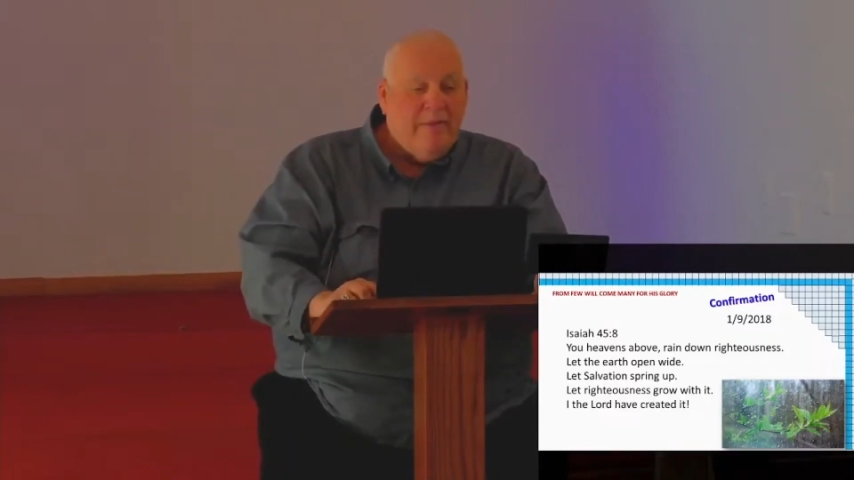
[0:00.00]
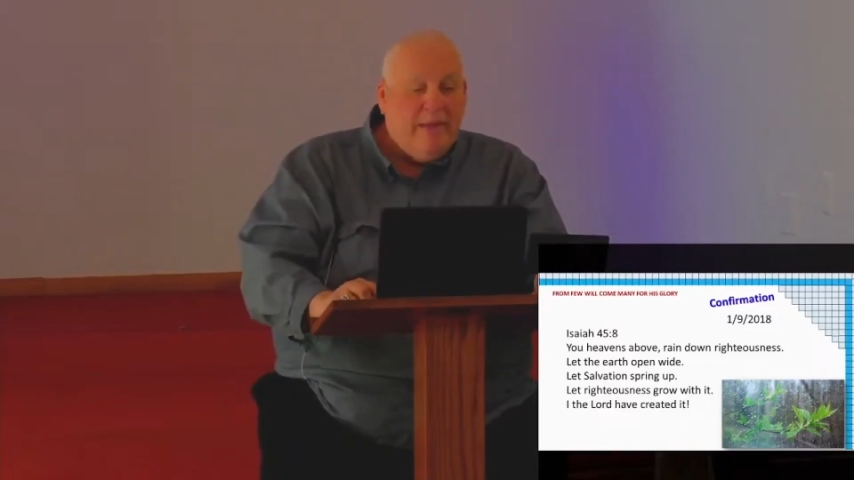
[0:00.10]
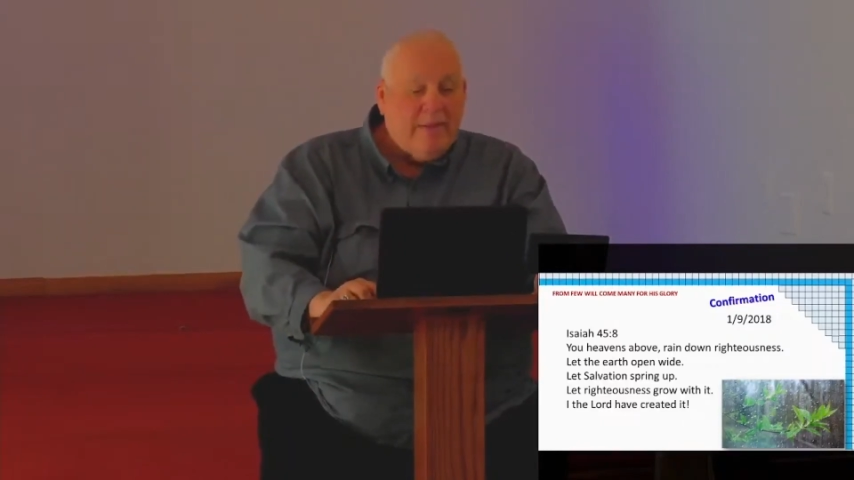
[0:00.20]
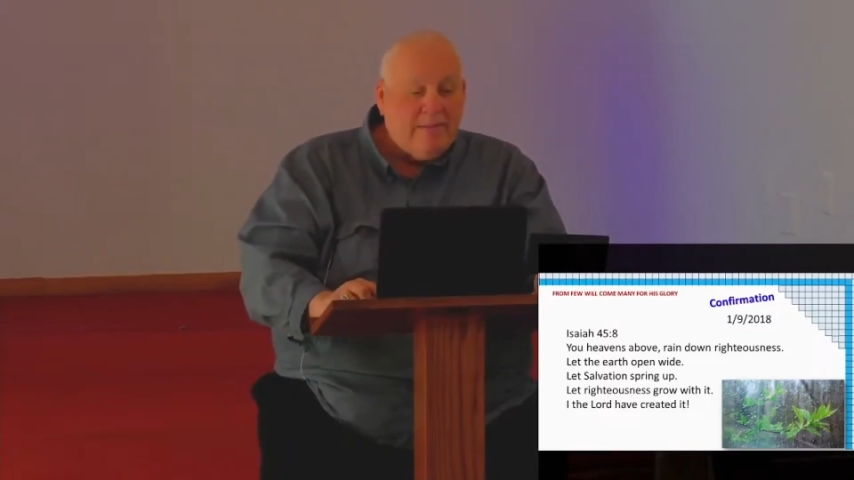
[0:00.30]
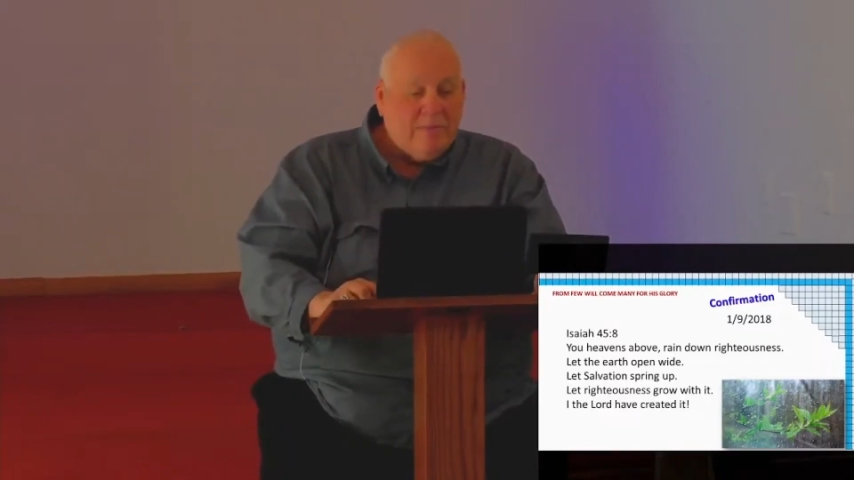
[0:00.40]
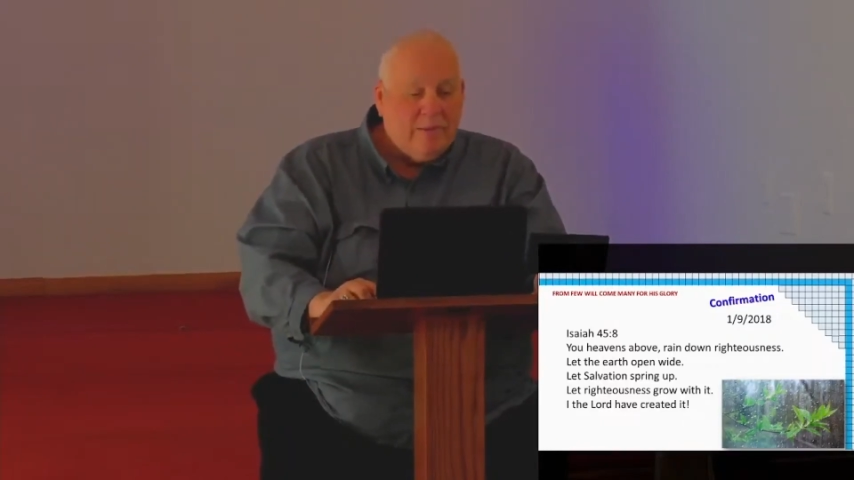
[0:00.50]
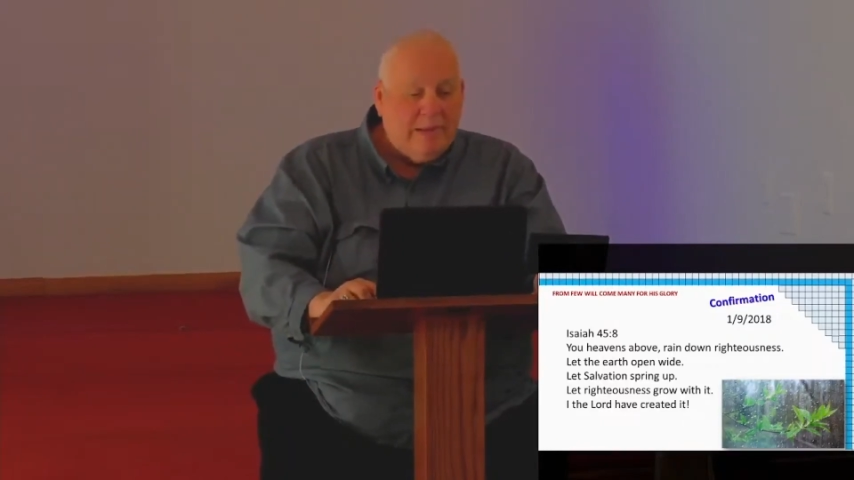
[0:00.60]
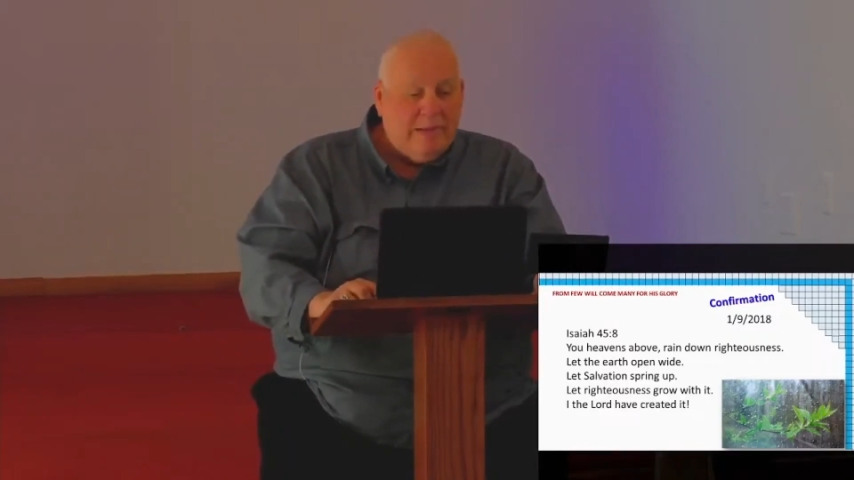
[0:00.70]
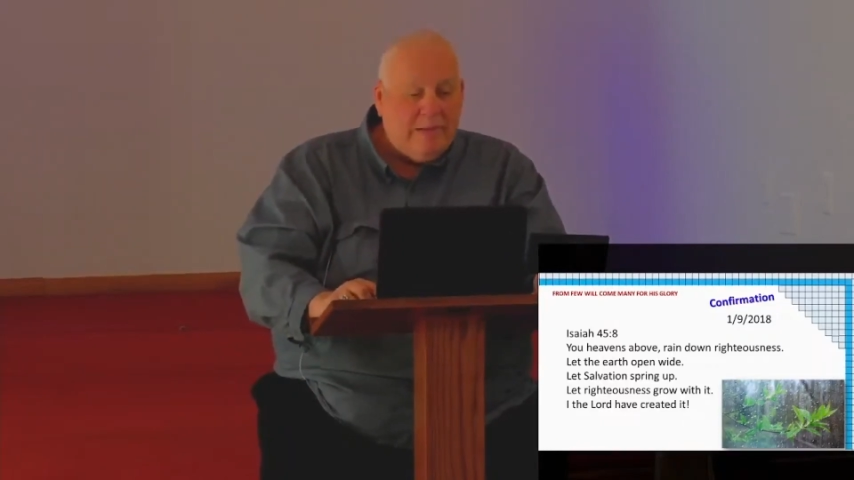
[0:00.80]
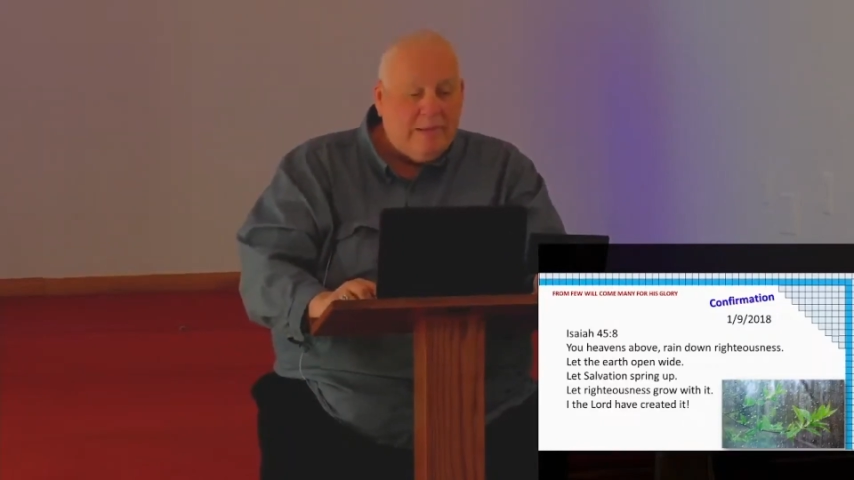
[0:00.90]
That's what
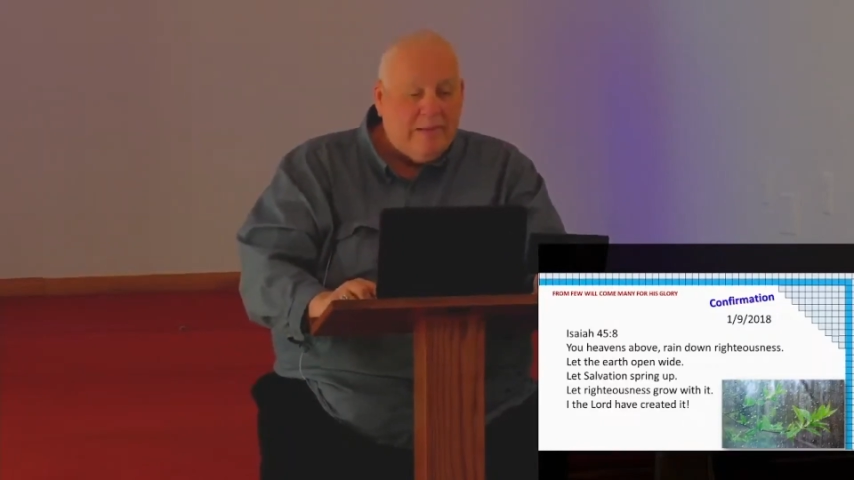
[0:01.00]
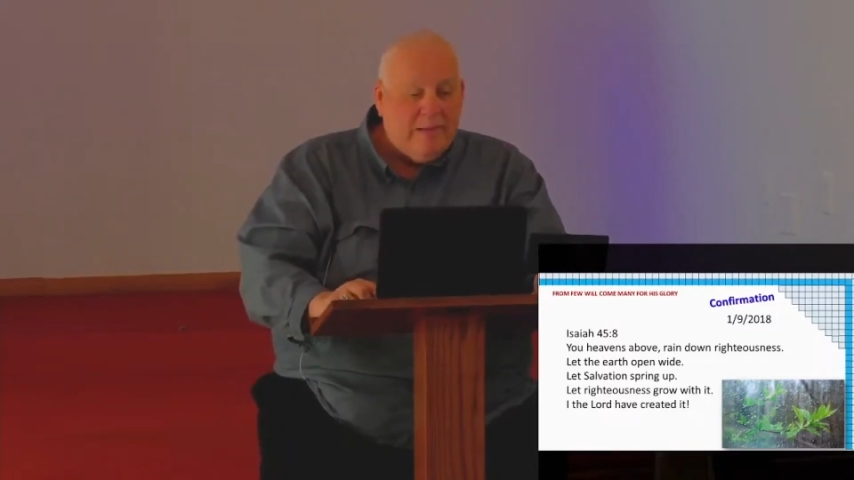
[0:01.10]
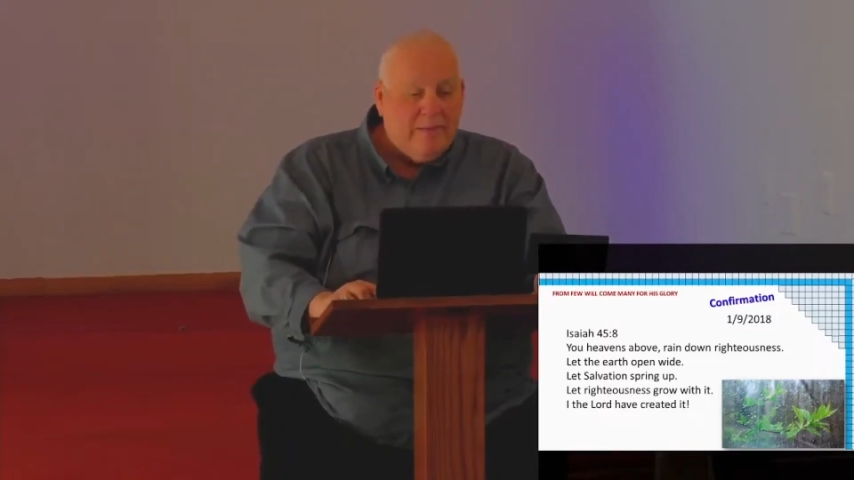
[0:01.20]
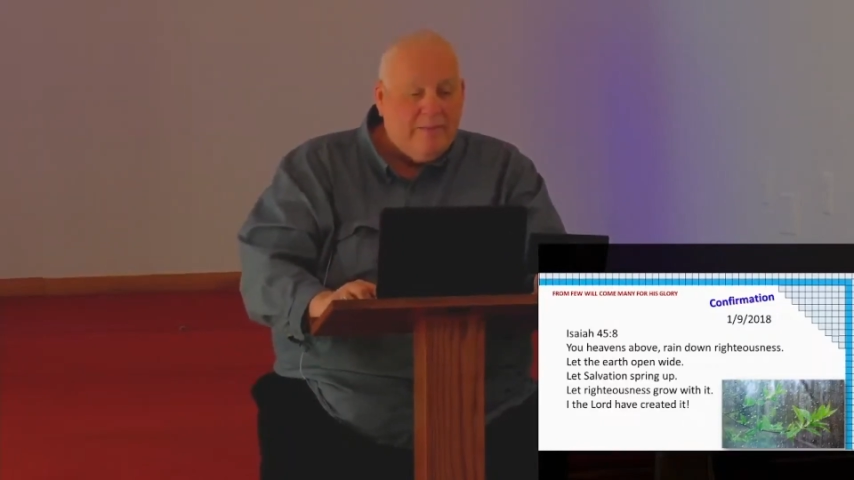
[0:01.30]
he said.